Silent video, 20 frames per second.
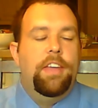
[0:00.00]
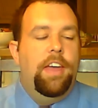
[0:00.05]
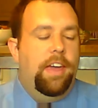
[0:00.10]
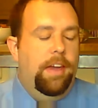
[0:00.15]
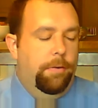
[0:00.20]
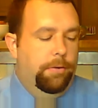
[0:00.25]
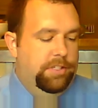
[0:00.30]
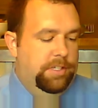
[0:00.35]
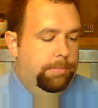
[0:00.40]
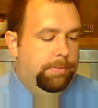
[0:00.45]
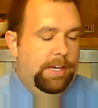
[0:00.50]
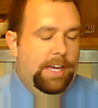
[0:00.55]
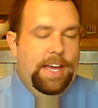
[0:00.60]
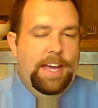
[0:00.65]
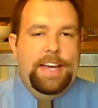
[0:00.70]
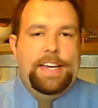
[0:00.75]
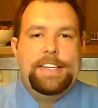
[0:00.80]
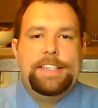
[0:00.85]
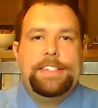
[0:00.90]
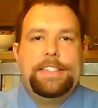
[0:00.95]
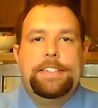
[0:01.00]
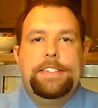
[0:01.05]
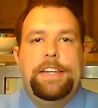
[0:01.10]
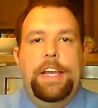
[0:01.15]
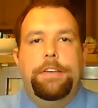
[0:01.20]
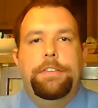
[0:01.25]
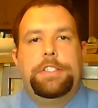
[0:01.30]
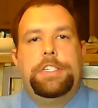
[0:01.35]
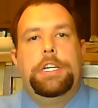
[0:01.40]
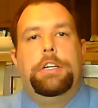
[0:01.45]
Hey, what's up, guys?
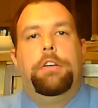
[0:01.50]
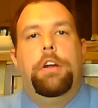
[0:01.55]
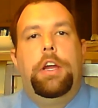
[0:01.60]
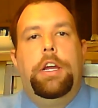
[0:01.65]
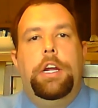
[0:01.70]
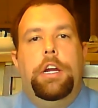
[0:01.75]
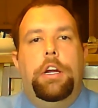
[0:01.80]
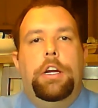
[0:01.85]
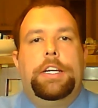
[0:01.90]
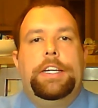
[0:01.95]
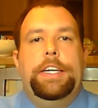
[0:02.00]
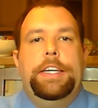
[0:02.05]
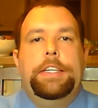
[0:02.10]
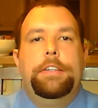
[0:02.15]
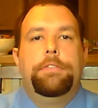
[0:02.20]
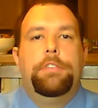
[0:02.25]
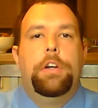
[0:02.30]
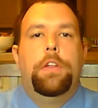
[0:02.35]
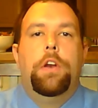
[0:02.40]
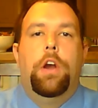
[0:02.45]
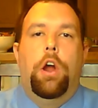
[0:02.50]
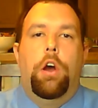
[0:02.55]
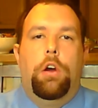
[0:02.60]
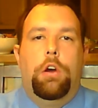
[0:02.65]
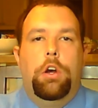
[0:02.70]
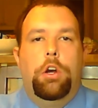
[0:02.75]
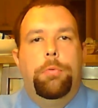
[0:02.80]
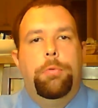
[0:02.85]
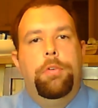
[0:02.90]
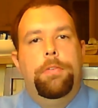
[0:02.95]
Jaythestingray right here again for another
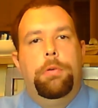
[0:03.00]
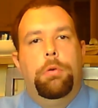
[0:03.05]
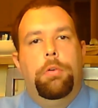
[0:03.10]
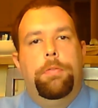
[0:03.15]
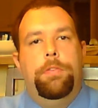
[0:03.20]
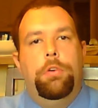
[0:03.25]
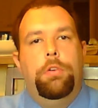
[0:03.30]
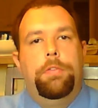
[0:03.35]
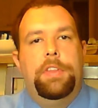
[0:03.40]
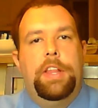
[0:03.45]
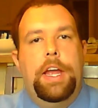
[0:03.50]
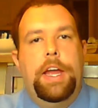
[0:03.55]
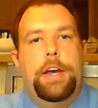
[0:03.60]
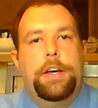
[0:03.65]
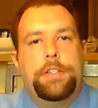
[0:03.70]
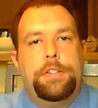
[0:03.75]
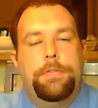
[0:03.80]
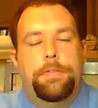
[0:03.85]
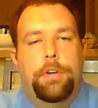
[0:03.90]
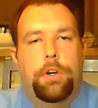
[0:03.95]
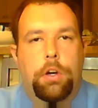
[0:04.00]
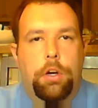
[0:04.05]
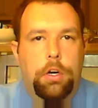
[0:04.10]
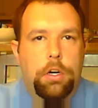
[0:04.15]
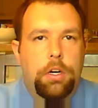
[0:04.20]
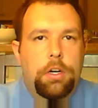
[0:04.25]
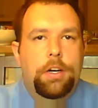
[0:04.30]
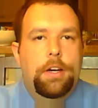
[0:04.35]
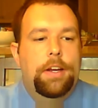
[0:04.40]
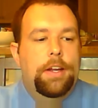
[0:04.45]
horror movie review for the House of
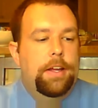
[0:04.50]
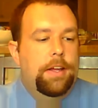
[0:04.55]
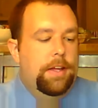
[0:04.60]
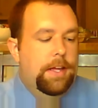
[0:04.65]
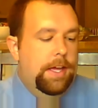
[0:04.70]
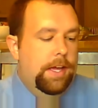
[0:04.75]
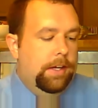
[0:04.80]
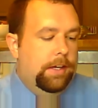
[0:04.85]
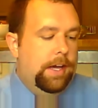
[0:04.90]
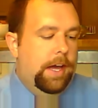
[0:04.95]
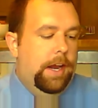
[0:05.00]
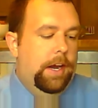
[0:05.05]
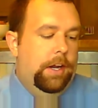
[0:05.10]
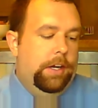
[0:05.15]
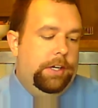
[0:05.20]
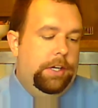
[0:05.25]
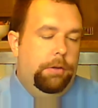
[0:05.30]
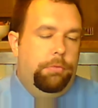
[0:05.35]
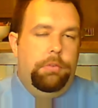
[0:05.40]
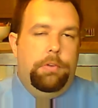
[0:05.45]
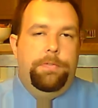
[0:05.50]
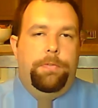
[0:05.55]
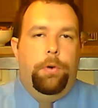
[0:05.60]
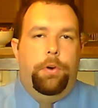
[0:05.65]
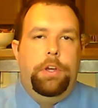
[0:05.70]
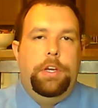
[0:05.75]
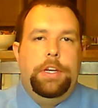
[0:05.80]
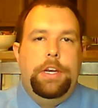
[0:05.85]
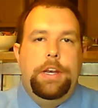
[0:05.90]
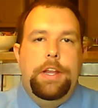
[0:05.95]
Horror. Got a good one
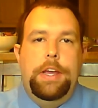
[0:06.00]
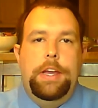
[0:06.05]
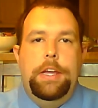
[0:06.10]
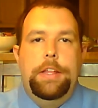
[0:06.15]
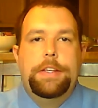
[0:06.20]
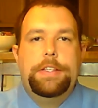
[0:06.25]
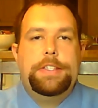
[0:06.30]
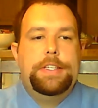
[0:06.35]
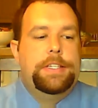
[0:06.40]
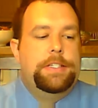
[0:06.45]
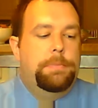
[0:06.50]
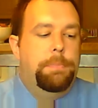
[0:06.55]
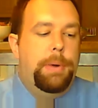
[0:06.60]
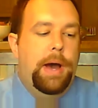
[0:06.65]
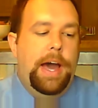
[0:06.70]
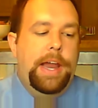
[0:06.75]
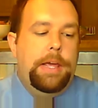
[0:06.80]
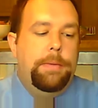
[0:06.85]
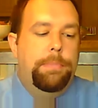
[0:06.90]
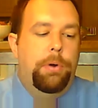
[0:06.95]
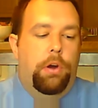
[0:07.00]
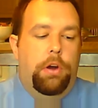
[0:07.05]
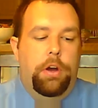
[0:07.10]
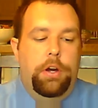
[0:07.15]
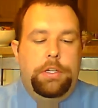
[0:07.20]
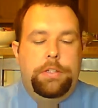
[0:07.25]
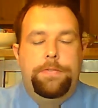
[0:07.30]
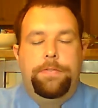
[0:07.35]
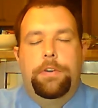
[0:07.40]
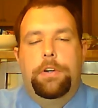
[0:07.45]
for you today. This is Body
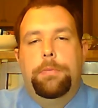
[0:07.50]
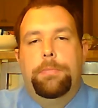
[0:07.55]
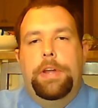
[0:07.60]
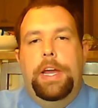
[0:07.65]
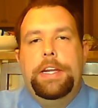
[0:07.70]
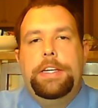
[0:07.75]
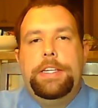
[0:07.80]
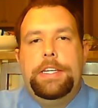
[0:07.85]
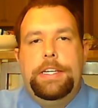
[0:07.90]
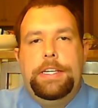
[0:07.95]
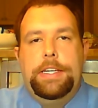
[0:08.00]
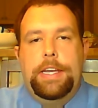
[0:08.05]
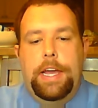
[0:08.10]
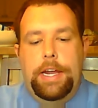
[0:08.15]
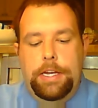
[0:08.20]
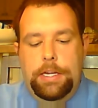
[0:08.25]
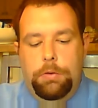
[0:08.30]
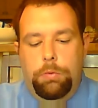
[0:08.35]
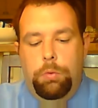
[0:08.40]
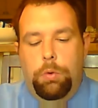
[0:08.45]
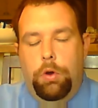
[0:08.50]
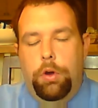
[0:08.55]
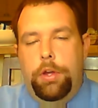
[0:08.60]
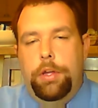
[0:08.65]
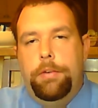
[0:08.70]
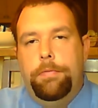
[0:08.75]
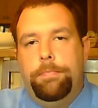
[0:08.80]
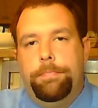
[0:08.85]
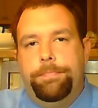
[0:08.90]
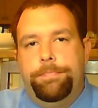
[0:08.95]
Parts from
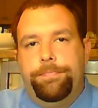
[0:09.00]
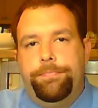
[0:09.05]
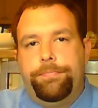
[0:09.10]
1991.